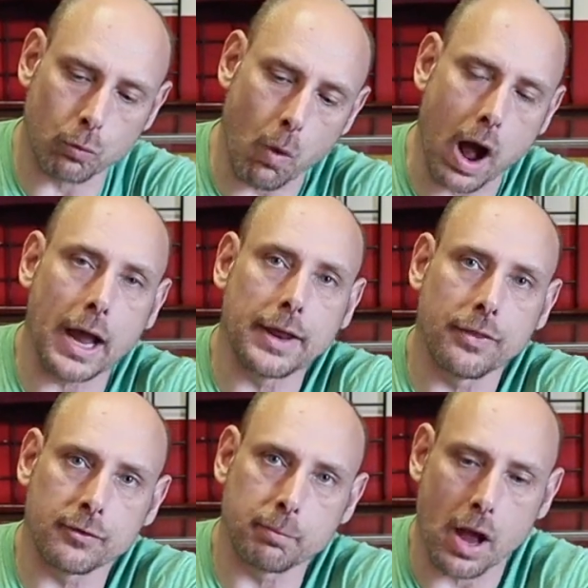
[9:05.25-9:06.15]

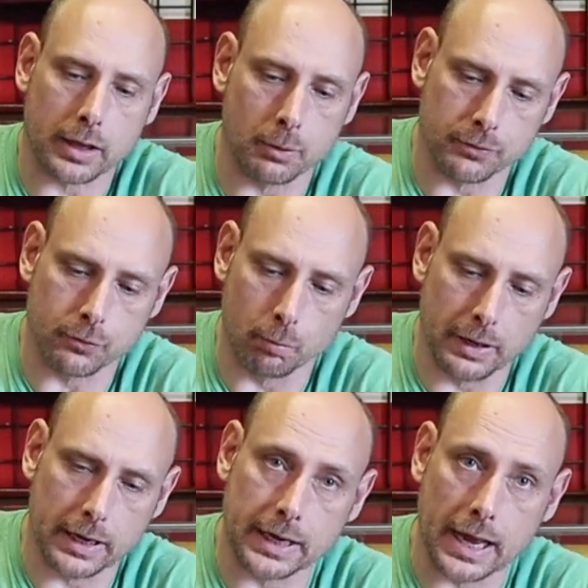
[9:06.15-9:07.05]
why this pocket was so
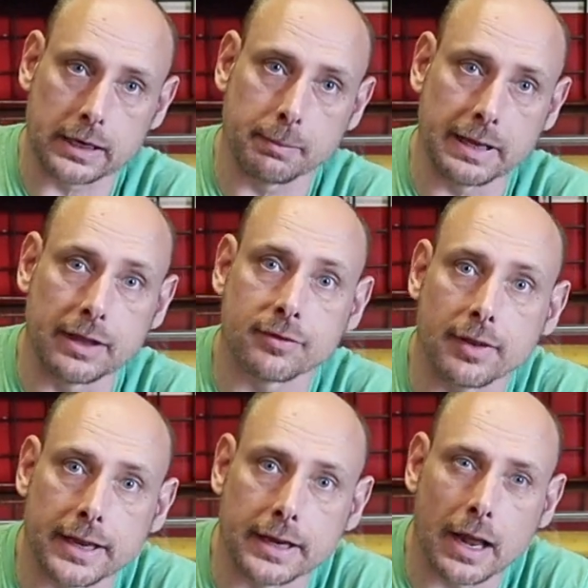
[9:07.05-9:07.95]
big and it had to be
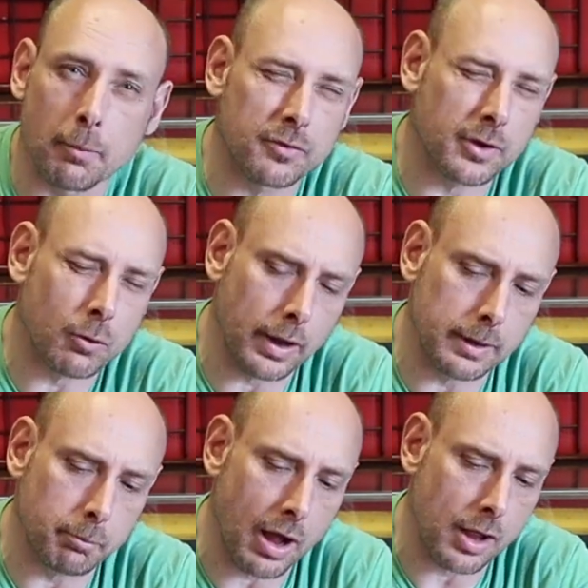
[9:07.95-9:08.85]
insulated. I wasn't
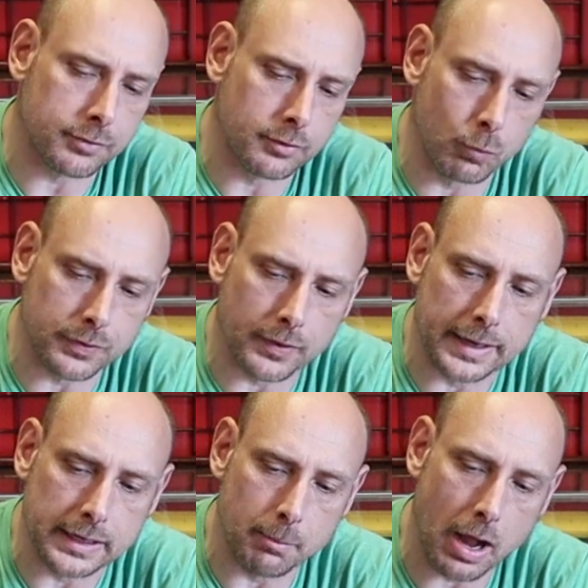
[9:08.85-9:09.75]
quite positive what the
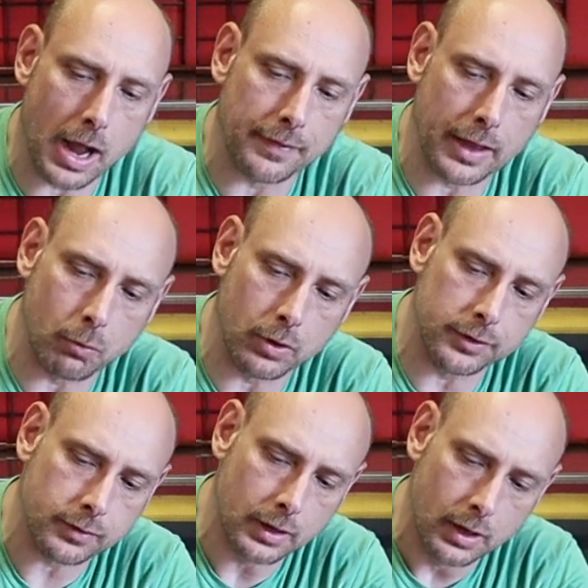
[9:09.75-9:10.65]
idea behind that
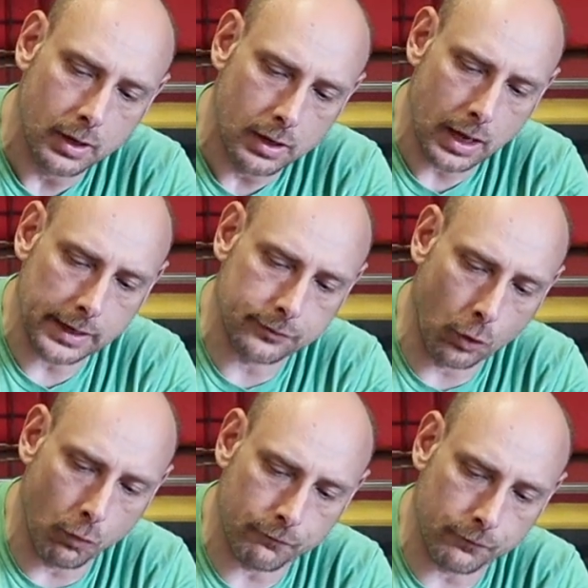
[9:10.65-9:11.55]
was. I
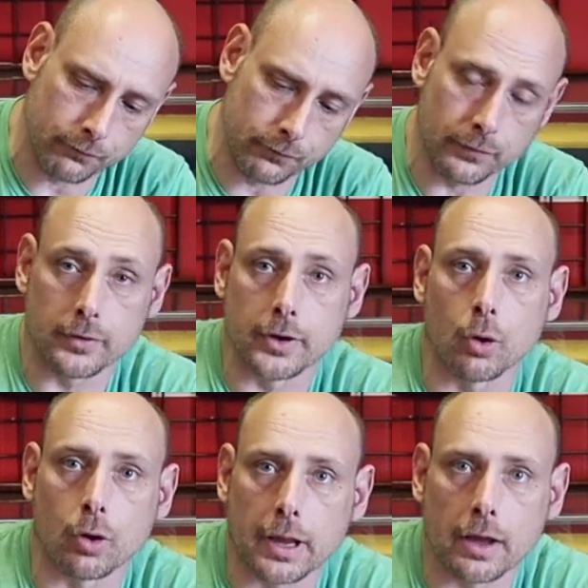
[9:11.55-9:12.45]
don't, you
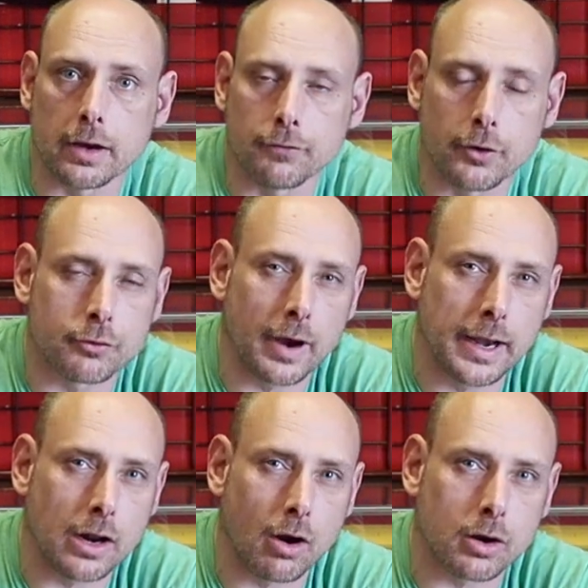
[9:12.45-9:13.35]
know, again, if you're
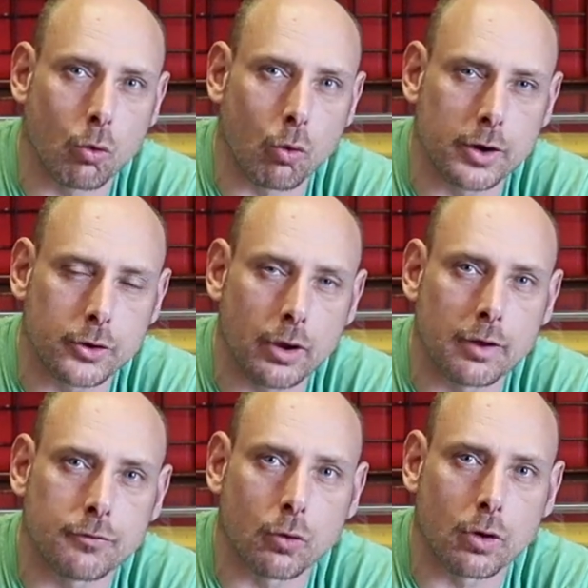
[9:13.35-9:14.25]
training hardcore and you
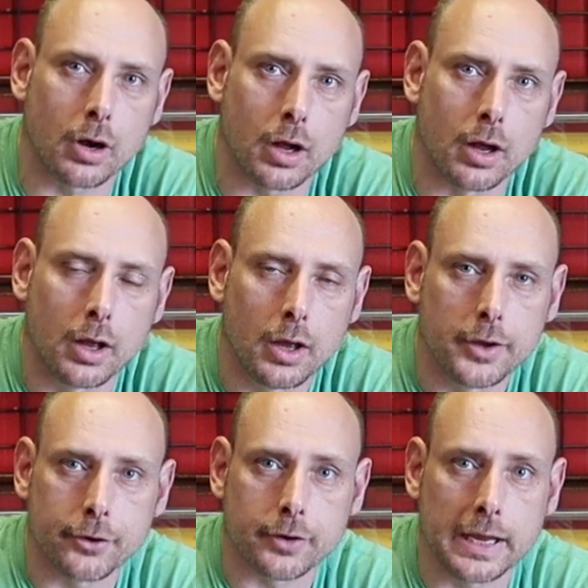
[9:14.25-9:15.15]
have your
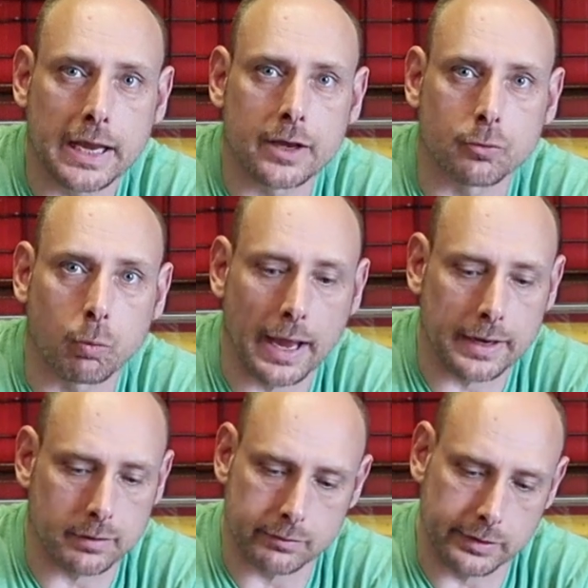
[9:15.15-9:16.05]
gi is
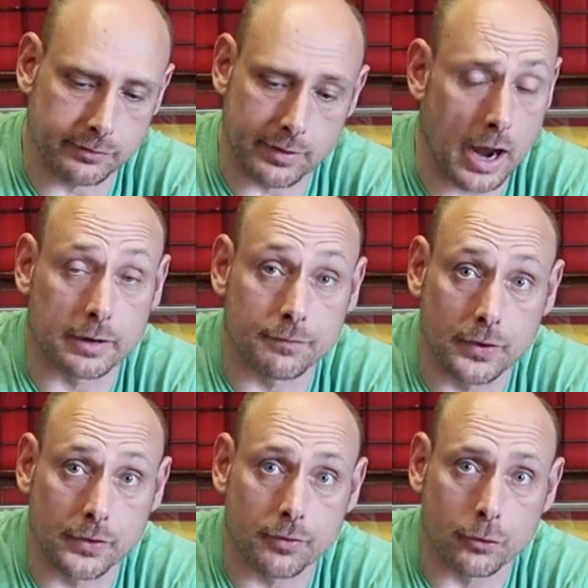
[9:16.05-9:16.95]
wet, it's not going to
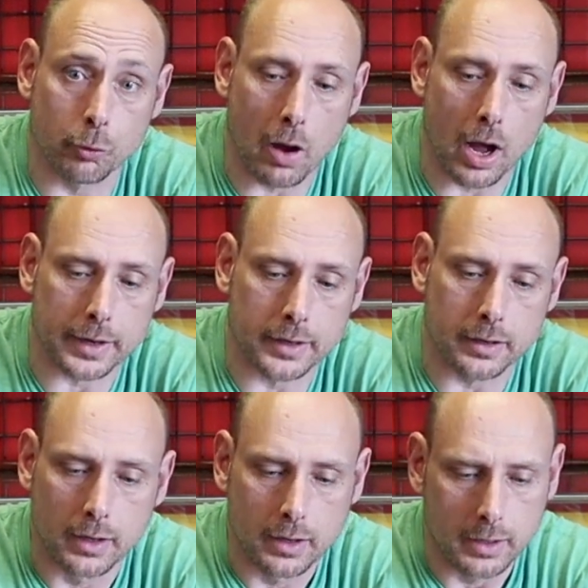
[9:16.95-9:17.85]
fit in this little
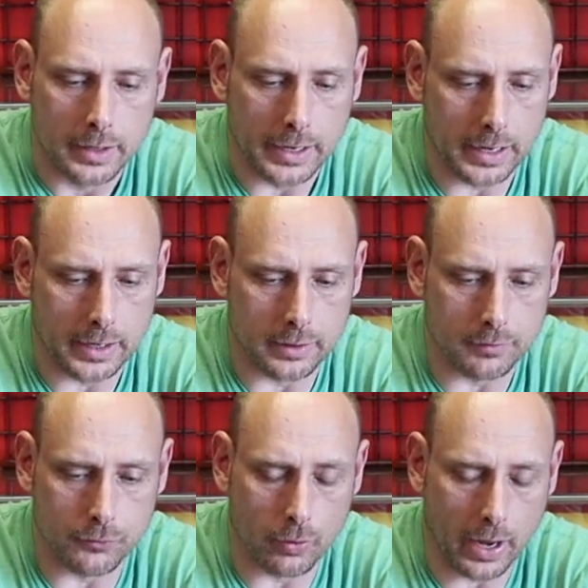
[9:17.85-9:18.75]
pocket. And
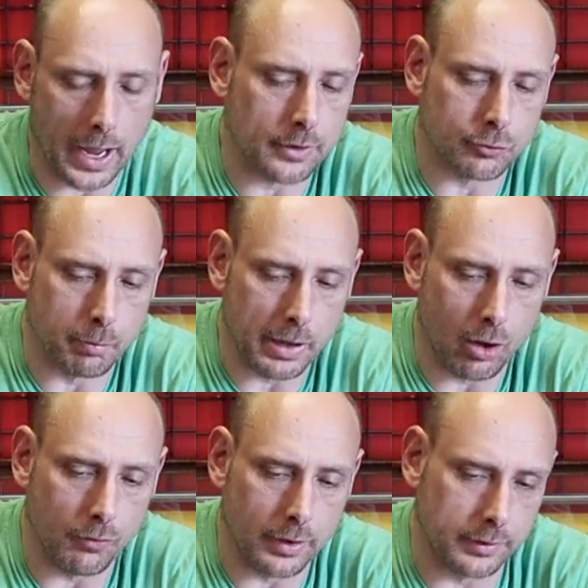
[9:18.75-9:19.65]
if you had your
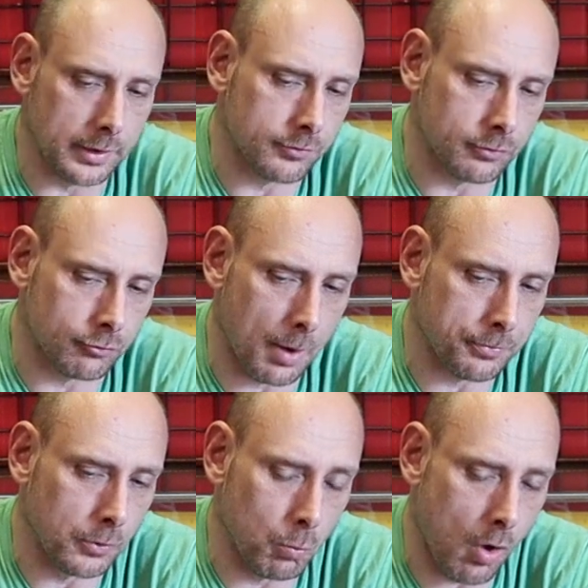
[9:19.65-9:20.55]
belt, unless you
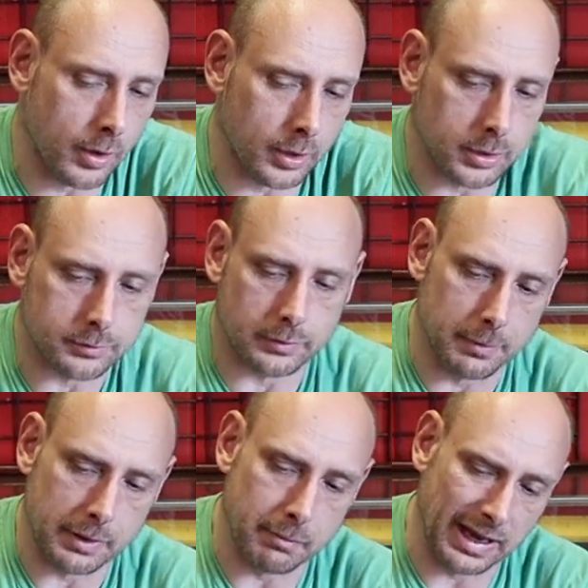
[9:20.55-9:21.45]
dropped it in water,
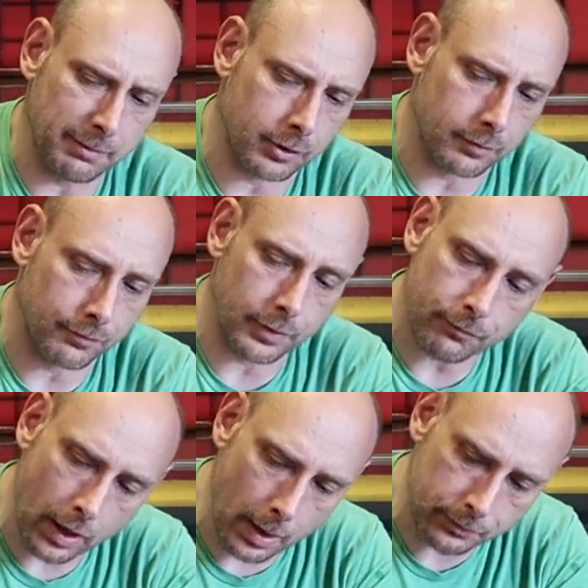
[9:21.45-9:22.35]
I mean, maybe your
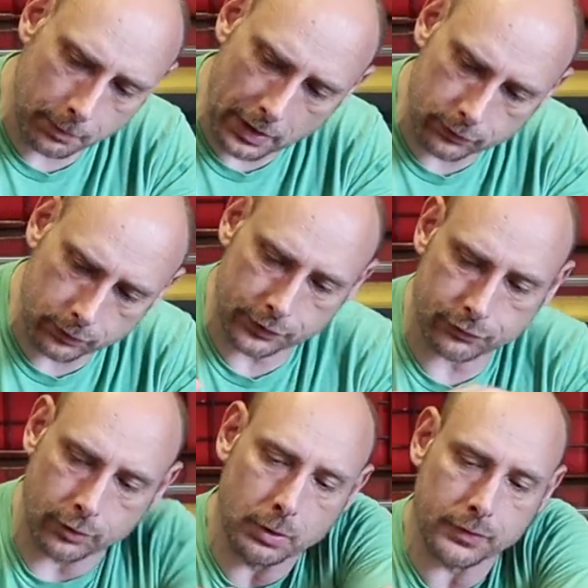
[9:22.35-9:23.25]
flip-flops. I'm not really
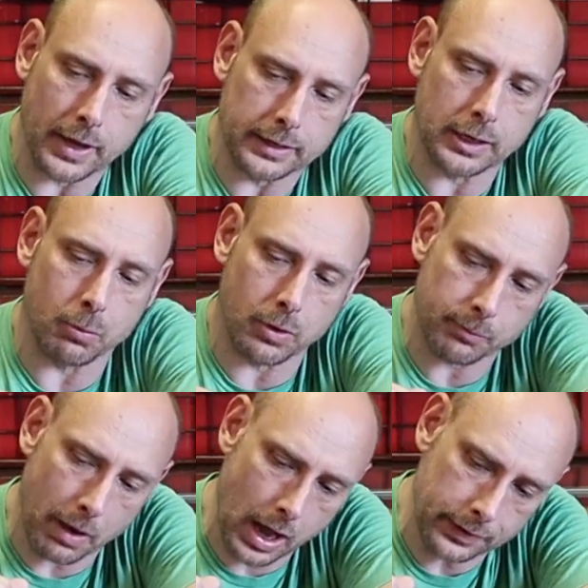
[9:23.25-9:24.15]
sure what the idea
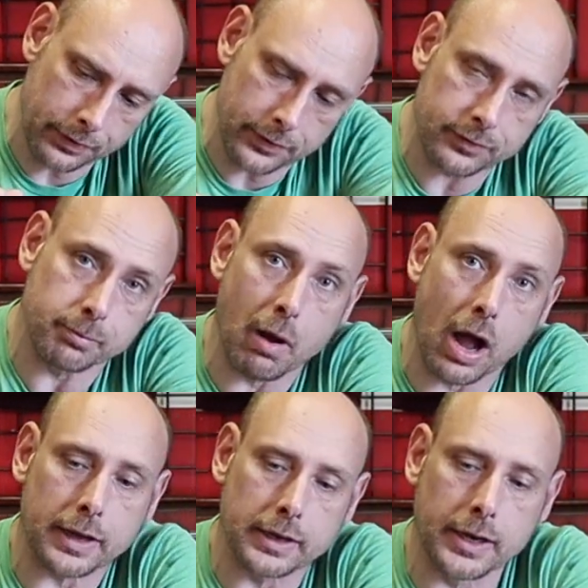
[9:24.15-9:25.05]
was behind this
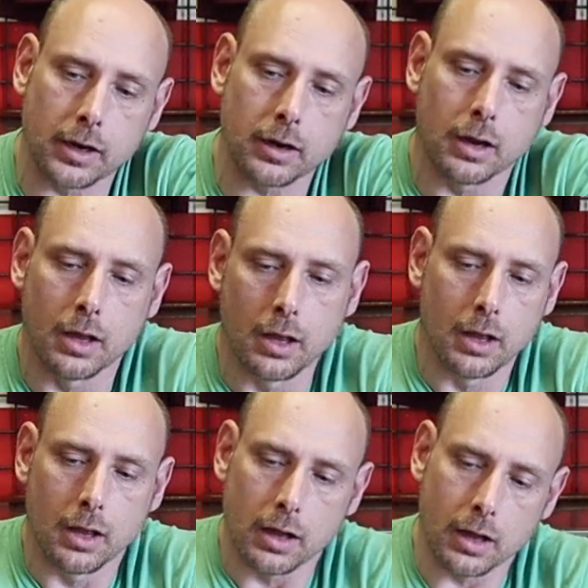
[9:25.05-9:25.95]
pocket here.
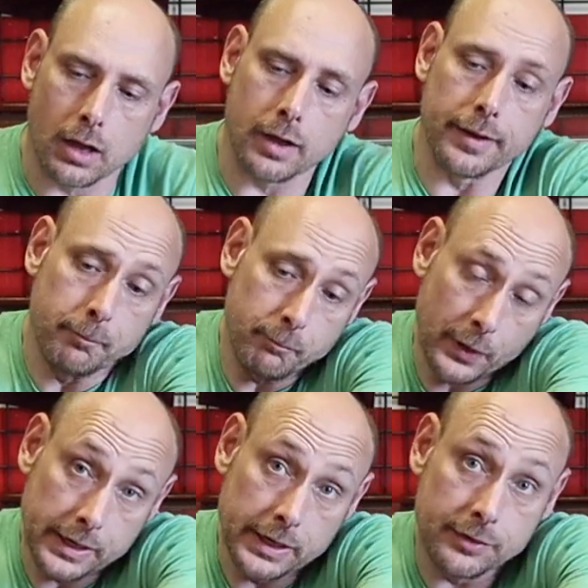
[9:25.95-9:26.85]

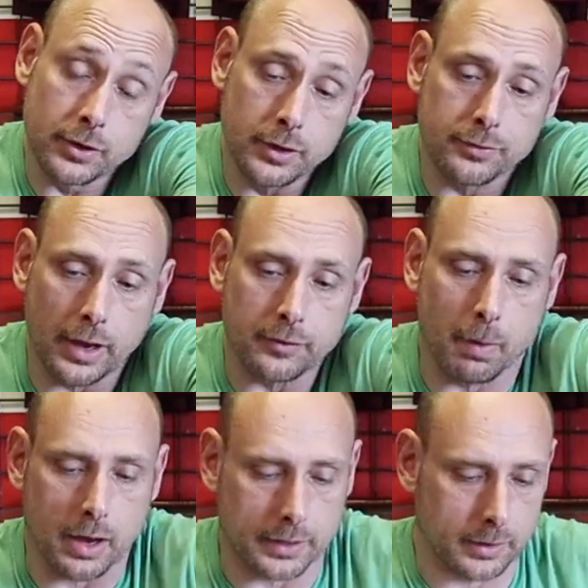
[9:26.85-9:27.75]
But it's a good sized
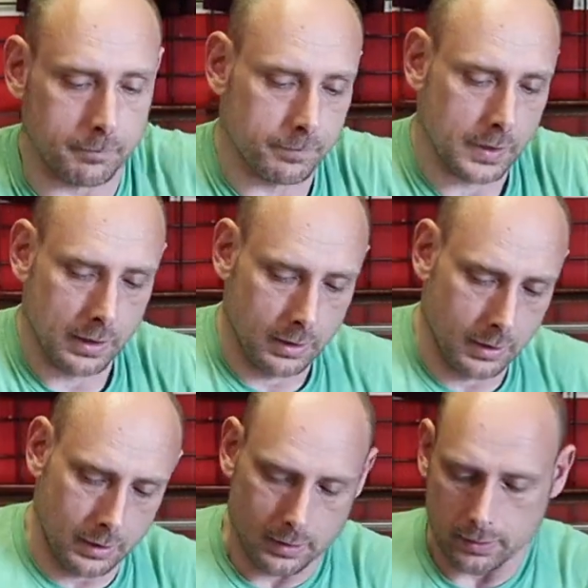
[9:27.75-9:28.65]
pocket.
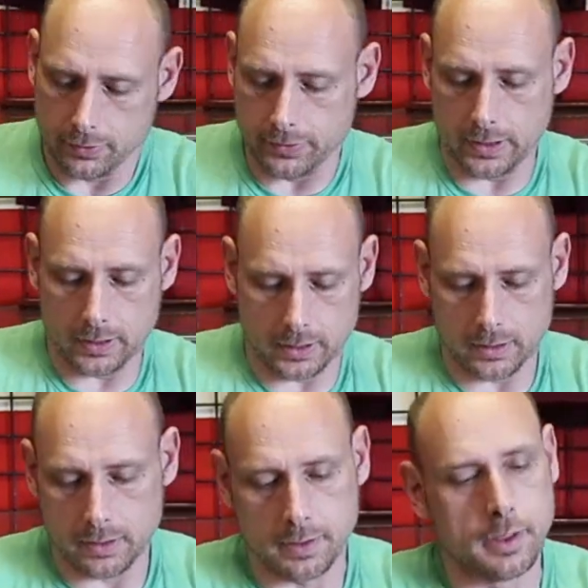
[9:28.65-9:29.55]

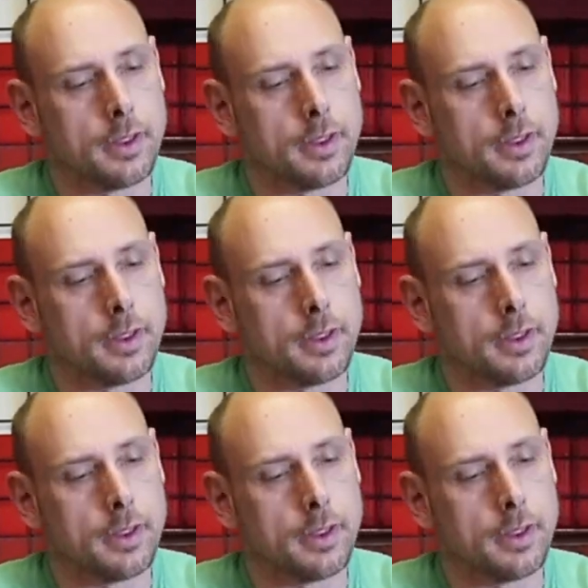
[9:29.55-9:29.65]
The